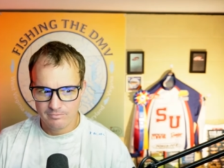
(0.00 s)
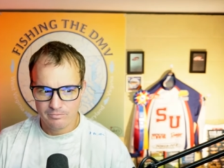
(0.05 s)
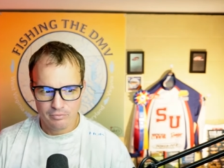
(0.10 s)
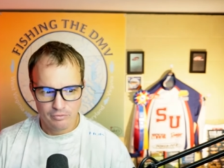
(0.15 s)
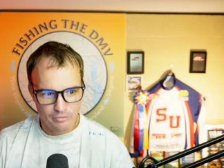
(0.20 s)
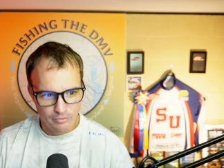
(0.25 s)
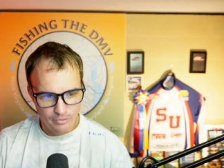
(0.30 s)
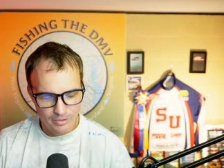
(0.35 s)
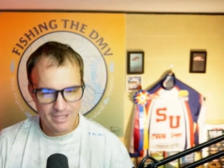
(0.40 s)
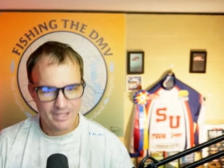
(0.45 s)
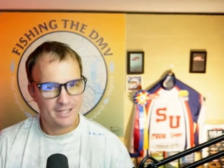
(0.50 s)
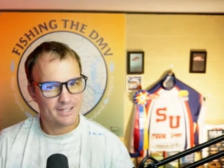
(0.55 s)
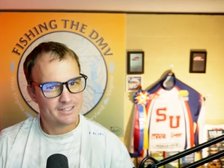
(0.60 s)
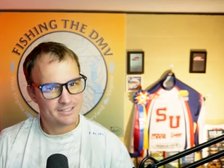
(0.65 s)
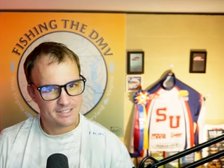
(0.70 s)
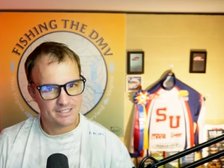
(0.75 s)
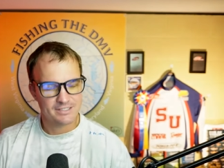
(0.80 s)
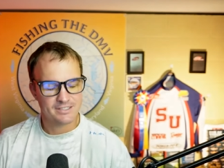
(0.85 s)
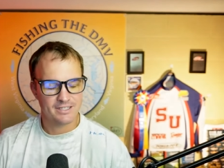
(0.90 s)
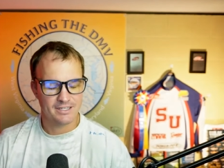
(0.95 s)
pretty
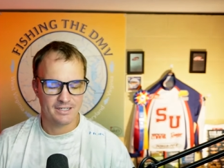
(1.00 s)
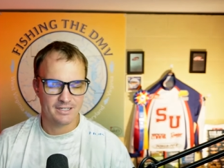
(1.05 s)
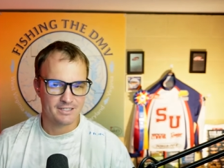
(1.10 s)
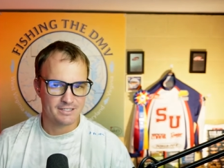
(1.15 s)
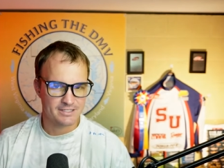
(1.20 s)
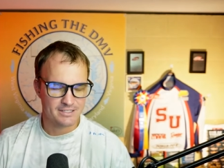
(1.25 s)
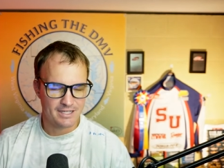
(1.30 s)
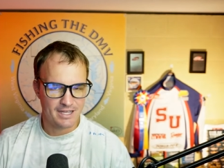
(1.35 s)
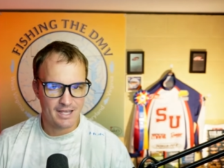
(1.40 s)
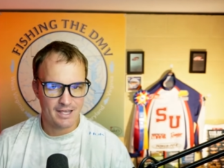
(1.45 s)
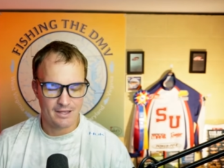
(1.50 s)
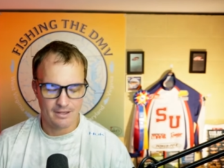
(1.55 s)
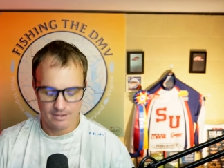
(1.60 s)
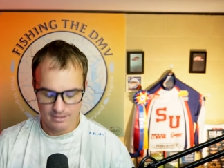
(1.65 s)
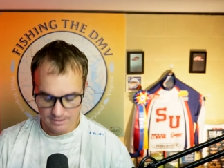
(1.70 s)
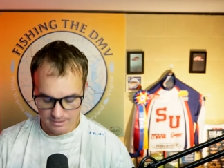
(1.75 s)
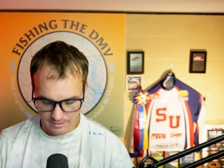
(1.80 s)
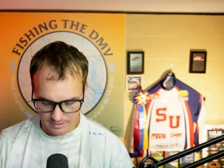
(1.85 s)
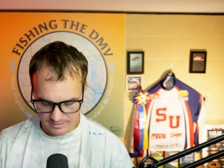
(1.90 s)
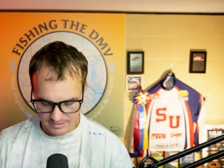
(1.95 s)
consistent
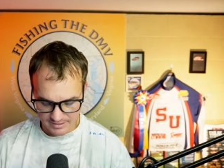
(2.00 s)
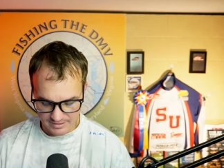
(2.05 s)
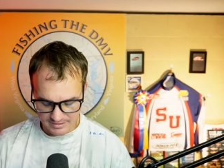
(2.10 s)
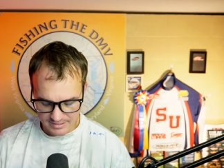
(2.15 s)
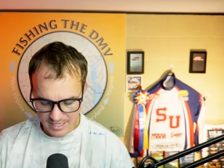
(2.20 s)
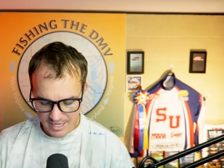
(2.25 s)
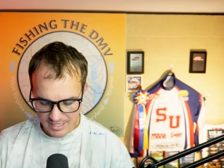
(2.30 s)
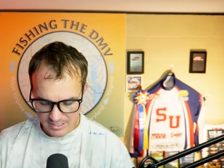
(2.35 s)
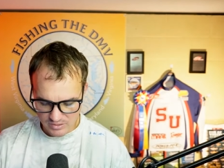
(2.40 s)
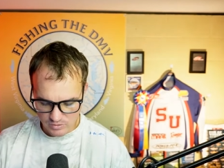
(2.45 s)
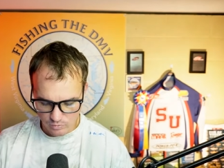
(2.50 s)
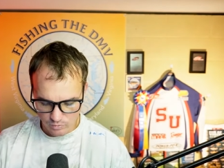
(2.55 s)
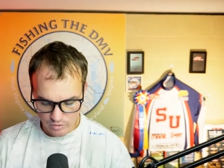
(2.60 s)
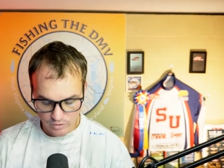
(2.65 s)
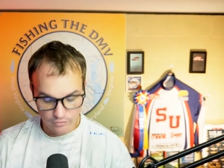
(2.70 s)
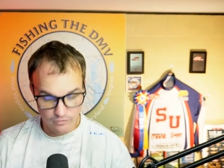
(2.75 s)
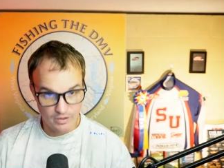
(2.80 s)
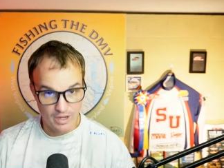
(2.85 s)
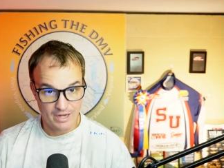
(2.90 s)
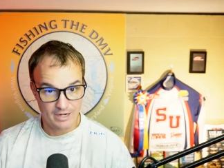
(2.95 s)
uh, success
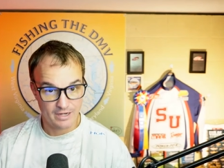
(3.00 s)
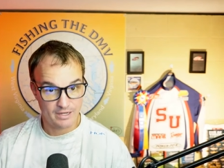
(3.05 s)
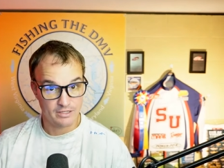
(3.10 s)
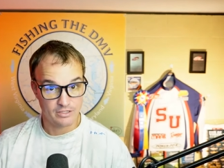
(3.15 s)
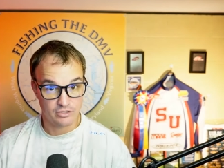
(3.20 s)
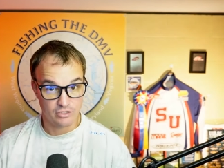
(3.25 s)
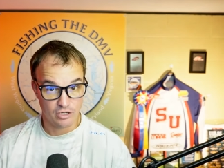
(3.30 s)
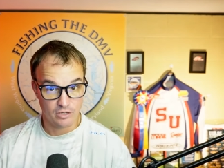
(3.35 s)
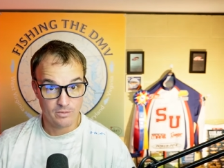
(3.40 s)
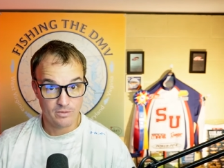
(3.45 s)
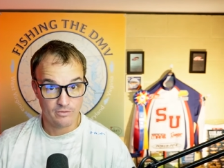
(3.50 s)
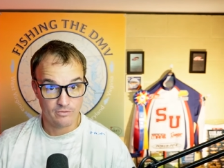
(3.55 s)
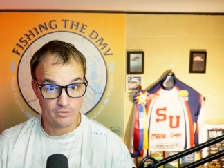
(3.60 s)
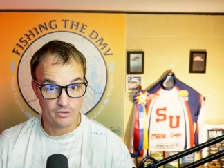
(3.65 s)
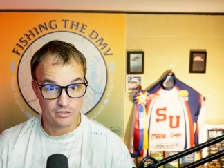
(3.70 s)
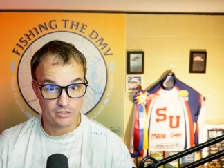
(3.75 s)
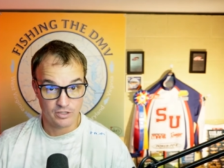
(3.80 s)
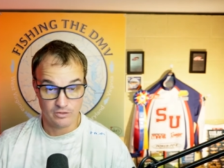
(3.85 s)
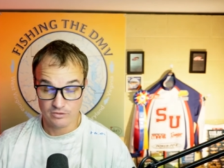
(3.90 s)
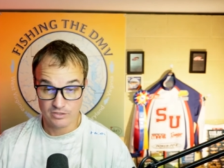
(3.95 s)
when you've gotten into tournament
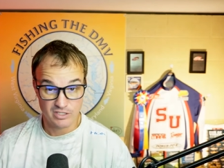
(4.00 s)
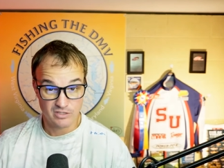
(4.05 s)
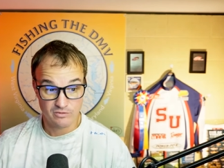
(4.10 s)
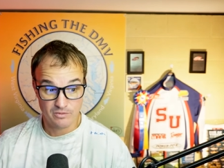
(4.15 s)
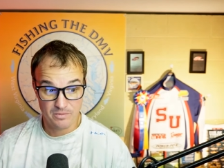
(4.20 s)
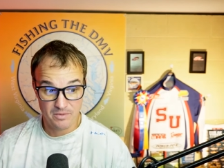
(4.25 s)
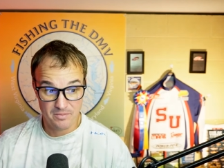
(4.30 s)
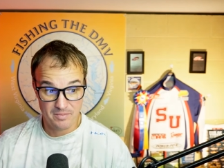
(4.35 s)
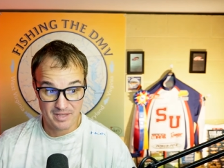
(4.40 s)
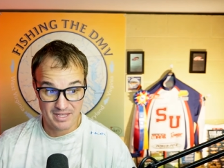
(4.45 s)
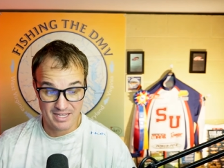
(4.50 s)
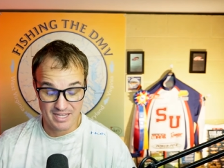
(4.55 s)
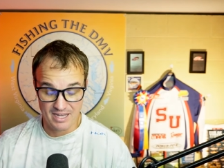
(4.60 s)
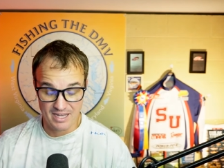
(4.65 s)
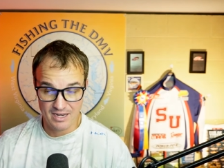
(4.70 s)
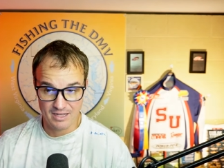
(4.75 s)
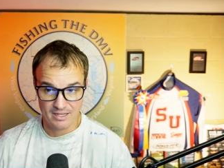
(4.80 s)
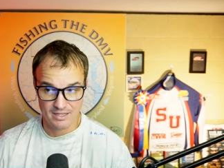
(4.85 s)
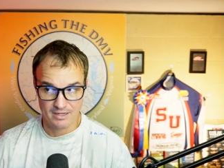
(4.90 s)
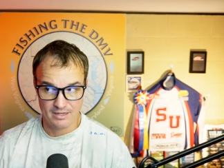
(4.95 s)
fishing just from the
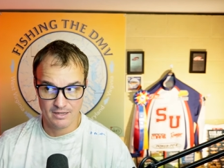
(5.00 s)
beginning.